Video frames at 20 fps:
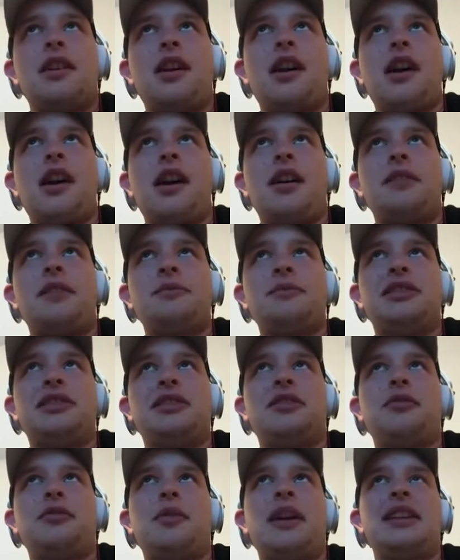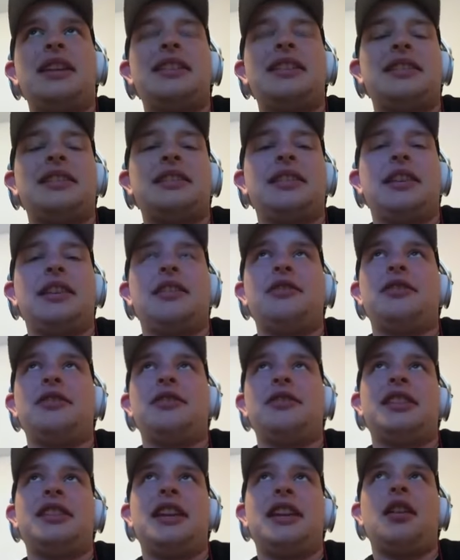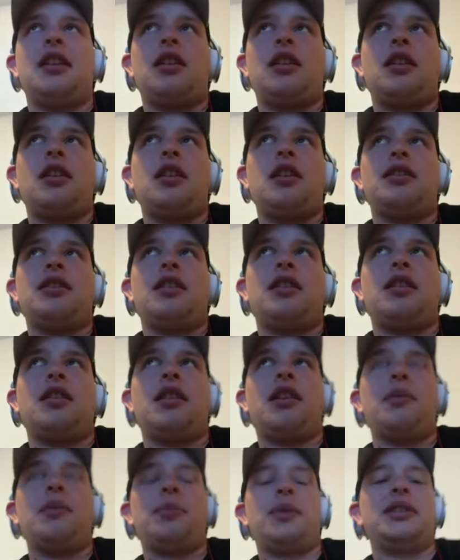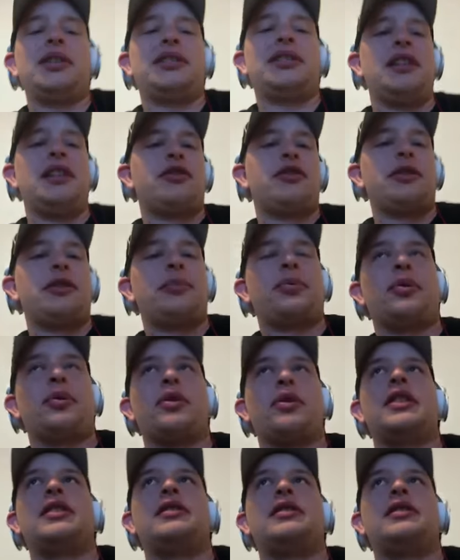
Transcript: I'm still waiting to see. It's like you just said, Harper's injury prone.